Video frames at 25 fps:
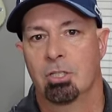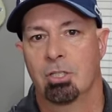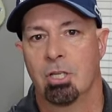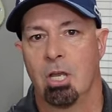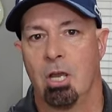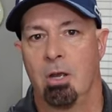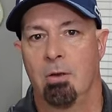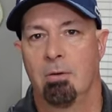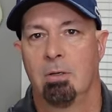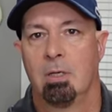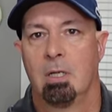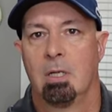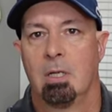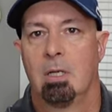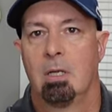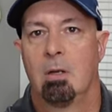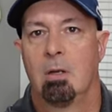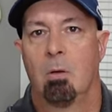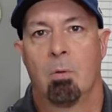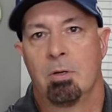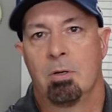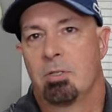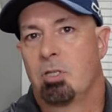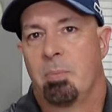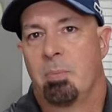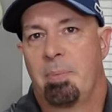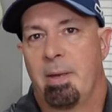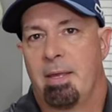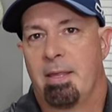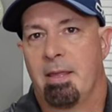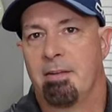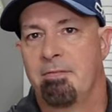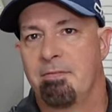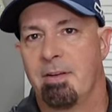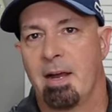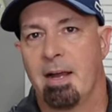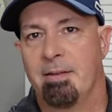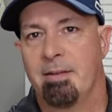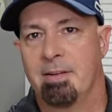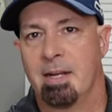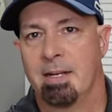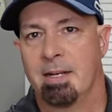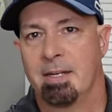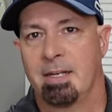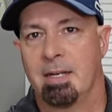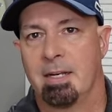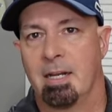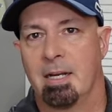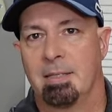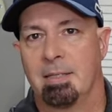So once you pay that
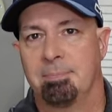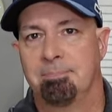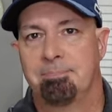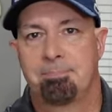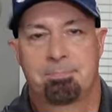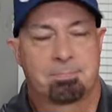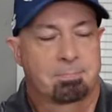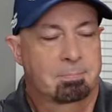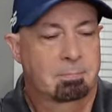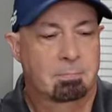$599